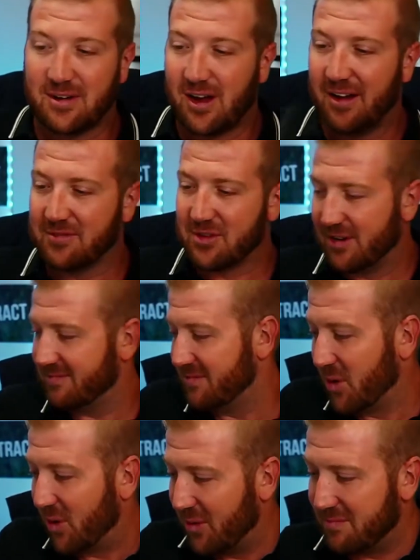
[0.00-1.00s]
I've got
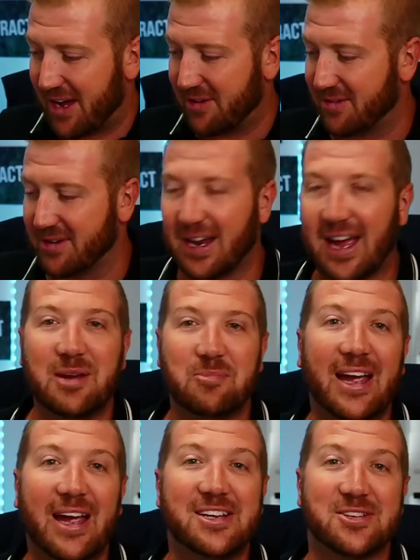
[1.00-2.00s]
108
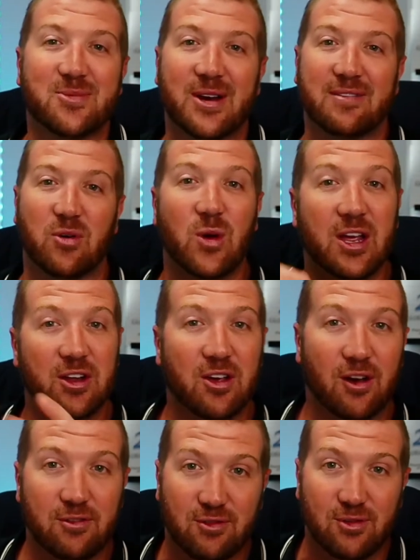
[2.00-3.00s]
pages, whatever. We're going to
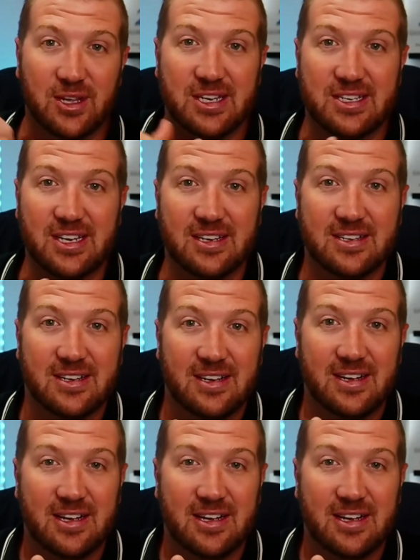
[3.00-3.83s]
go through these things.